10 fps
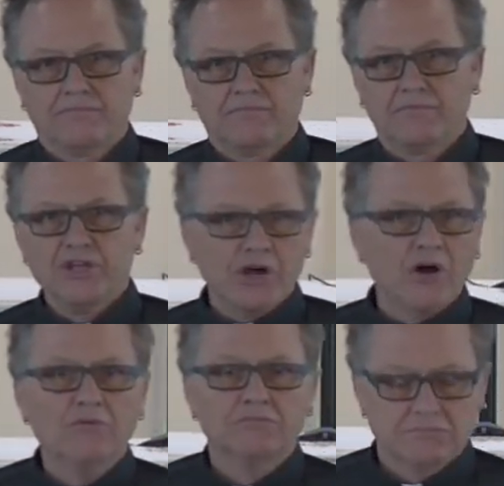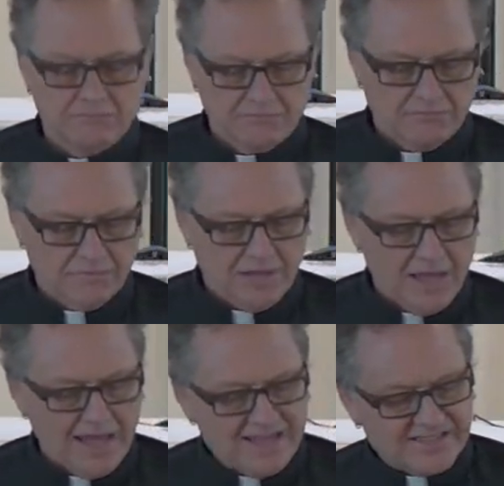You know,
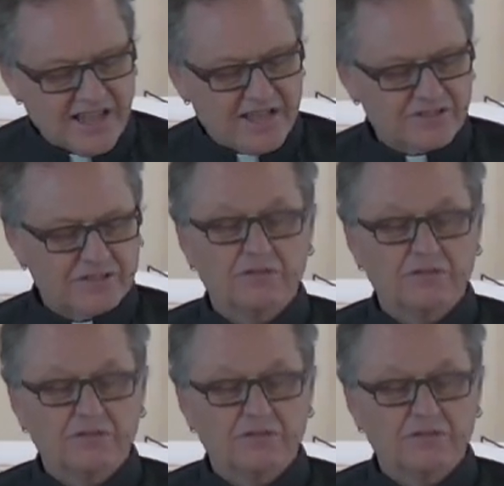he says,